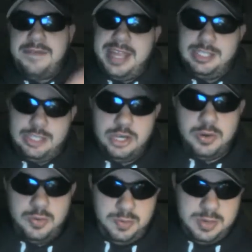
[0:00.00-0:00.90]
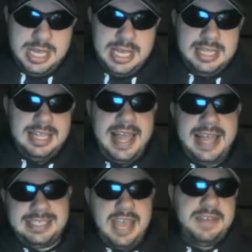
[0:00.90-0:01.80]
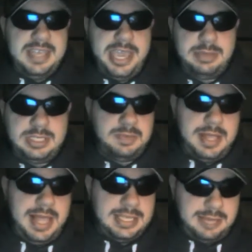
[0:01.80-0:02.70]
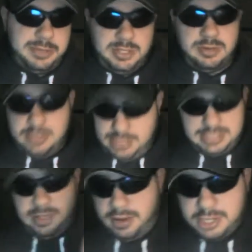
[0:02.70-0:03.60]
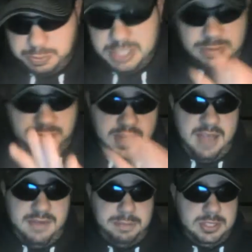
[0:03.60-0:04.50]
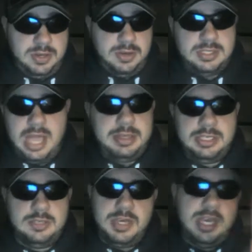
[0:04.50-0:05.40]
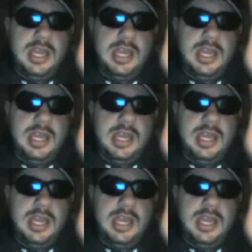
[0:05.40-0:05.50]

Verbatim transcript: and two. The last seven games since my last episode. That's how long it's been. It's been five episodes. I mean, excuse me.